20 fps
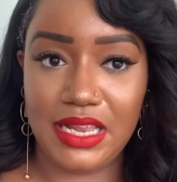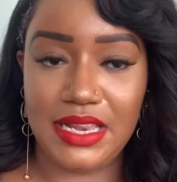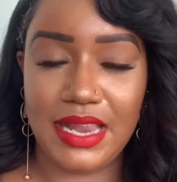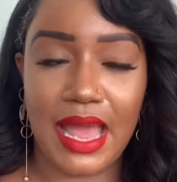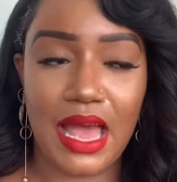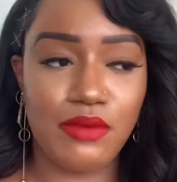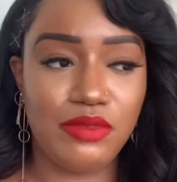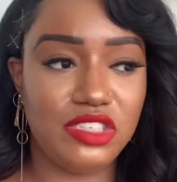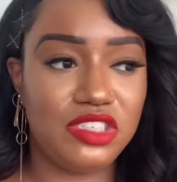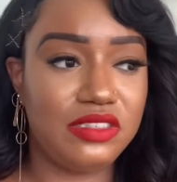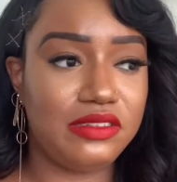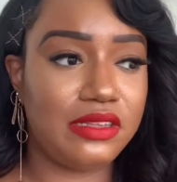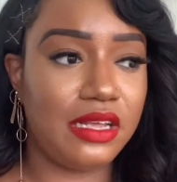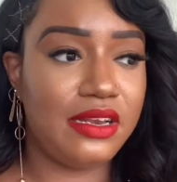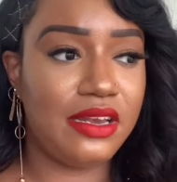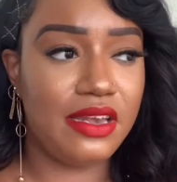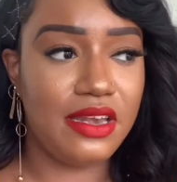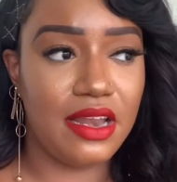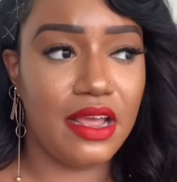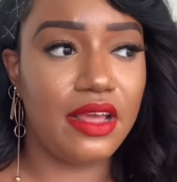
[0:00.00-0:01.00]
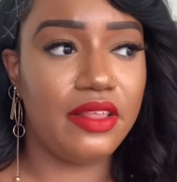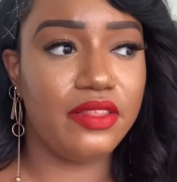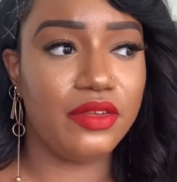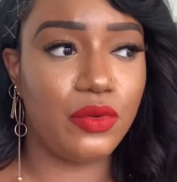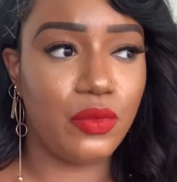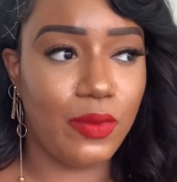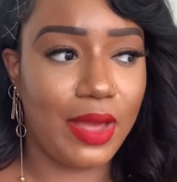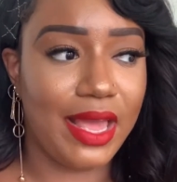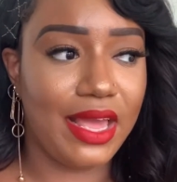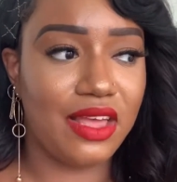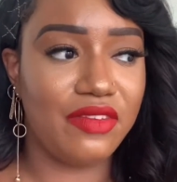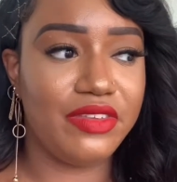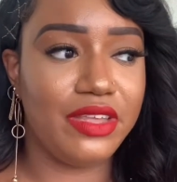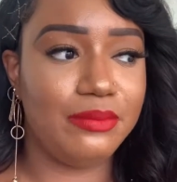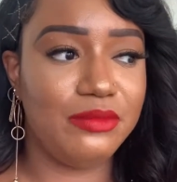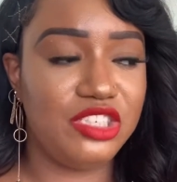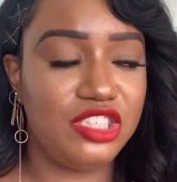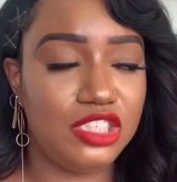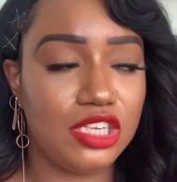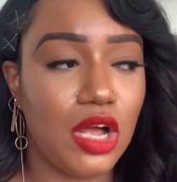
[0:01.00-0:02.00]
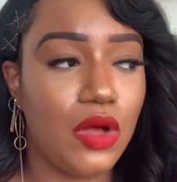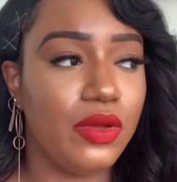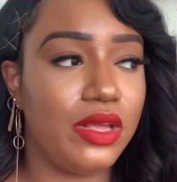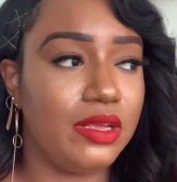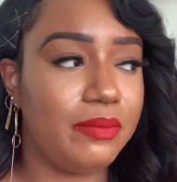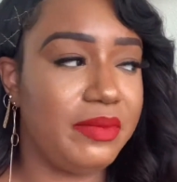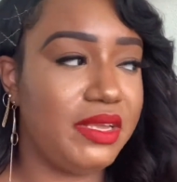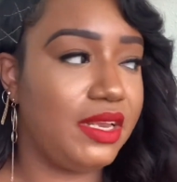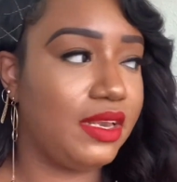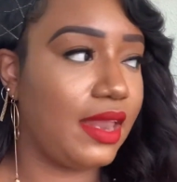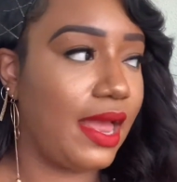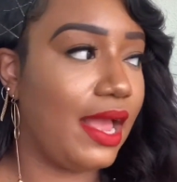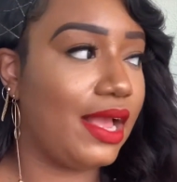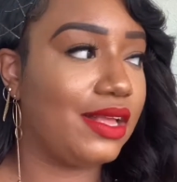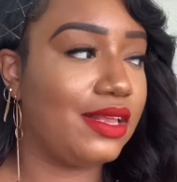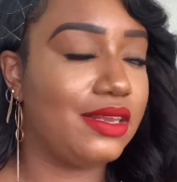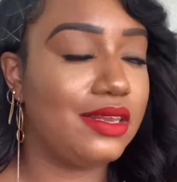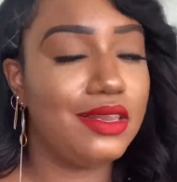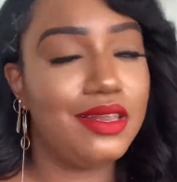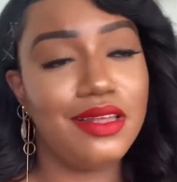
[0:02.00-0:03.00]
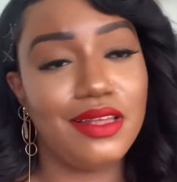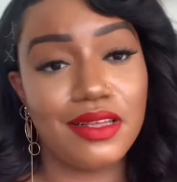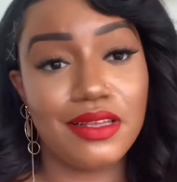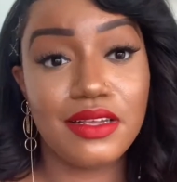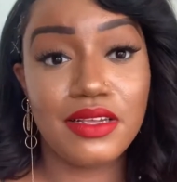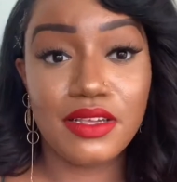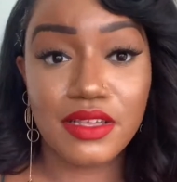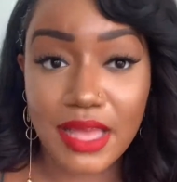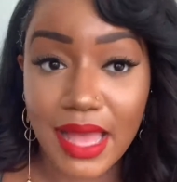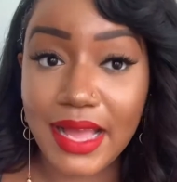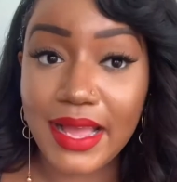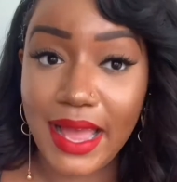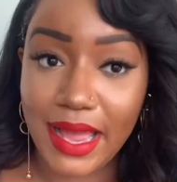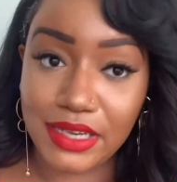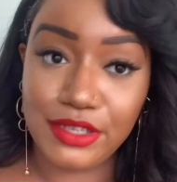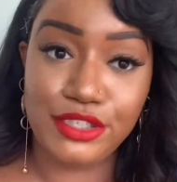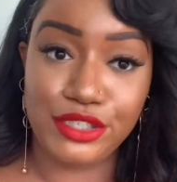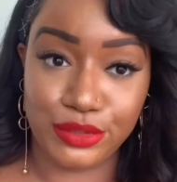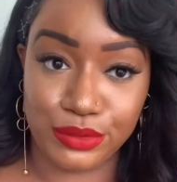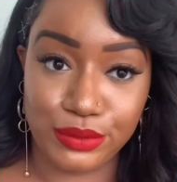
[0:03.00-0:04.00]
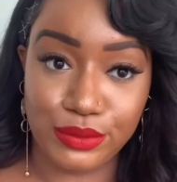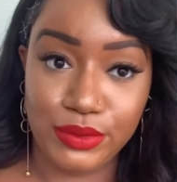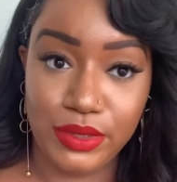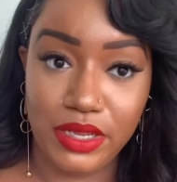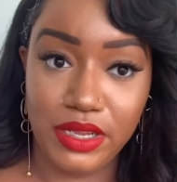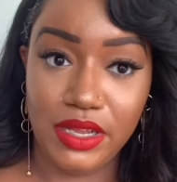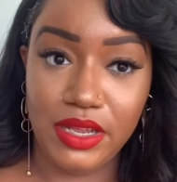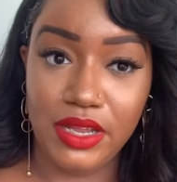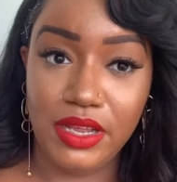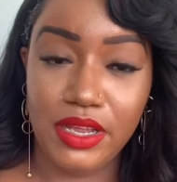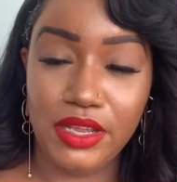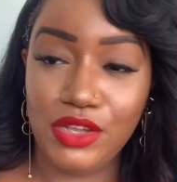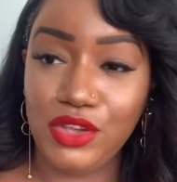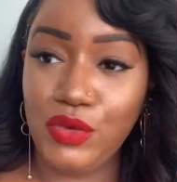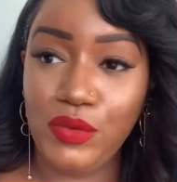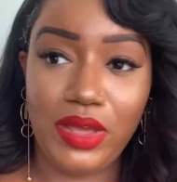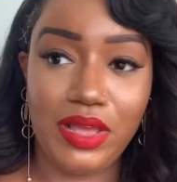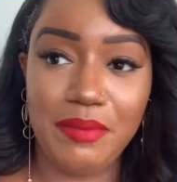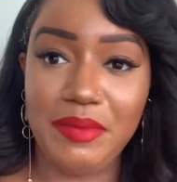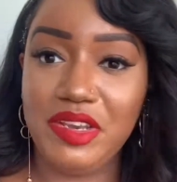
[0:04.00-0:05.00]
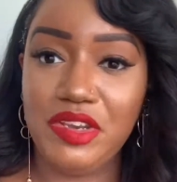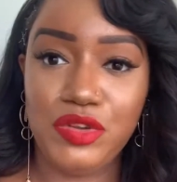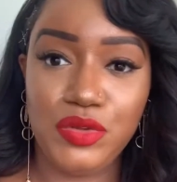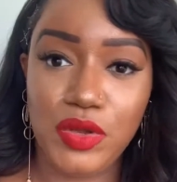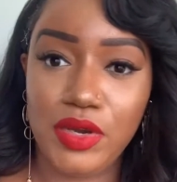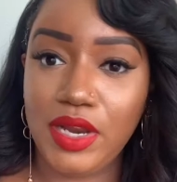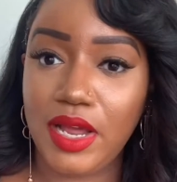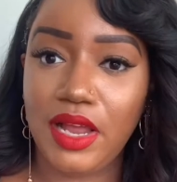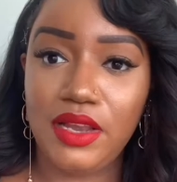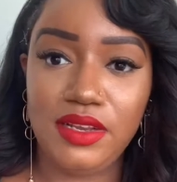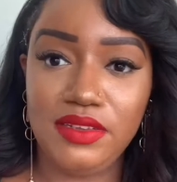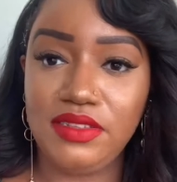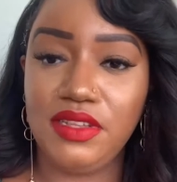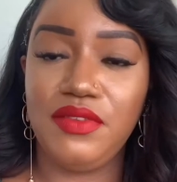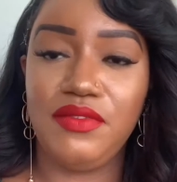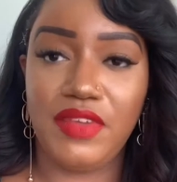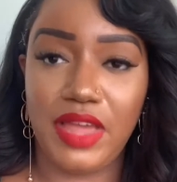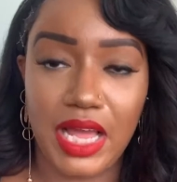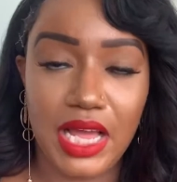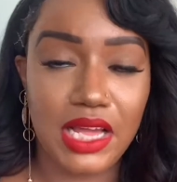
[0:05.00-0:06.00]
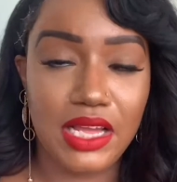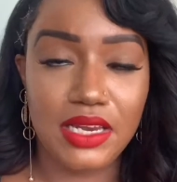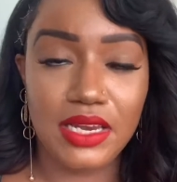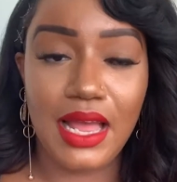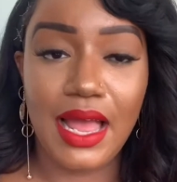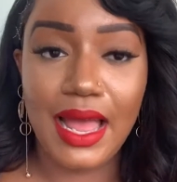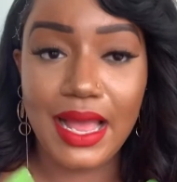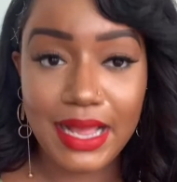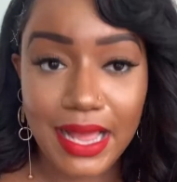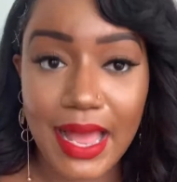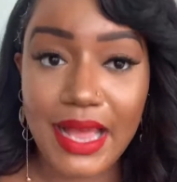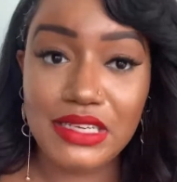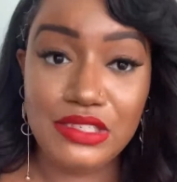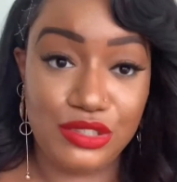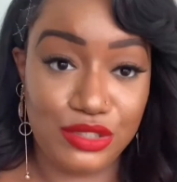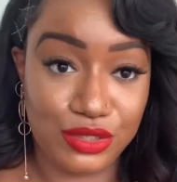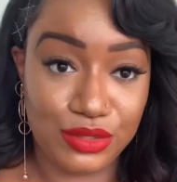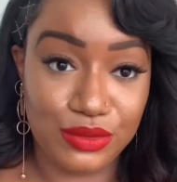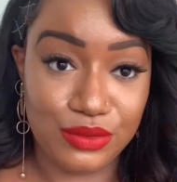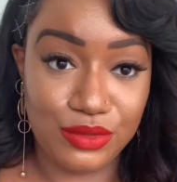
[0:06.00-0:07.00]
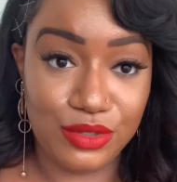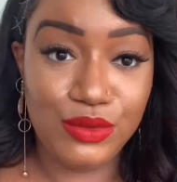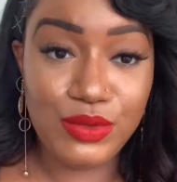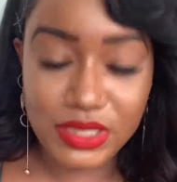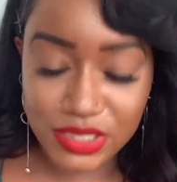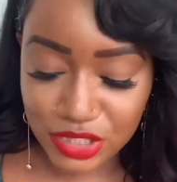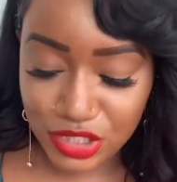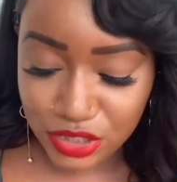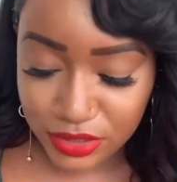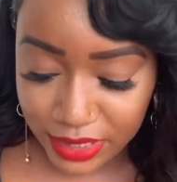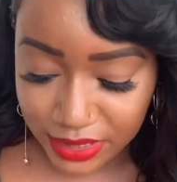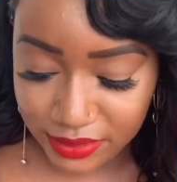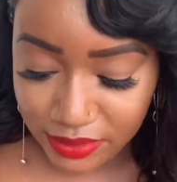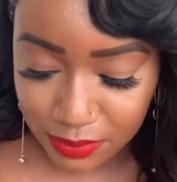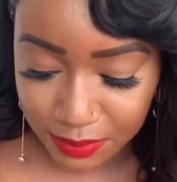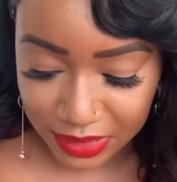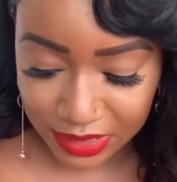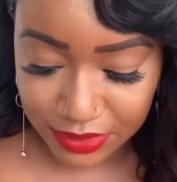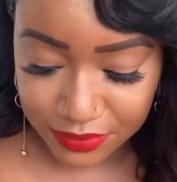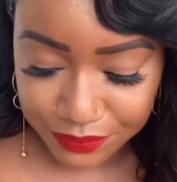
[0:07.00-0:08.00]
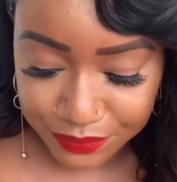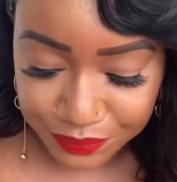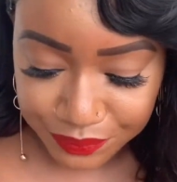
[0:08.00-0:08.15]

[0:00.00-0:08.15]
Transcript: And that was just another way of him showing me, like, look, I got you. You ain't been doing all this in vain. I got you. You can trust me.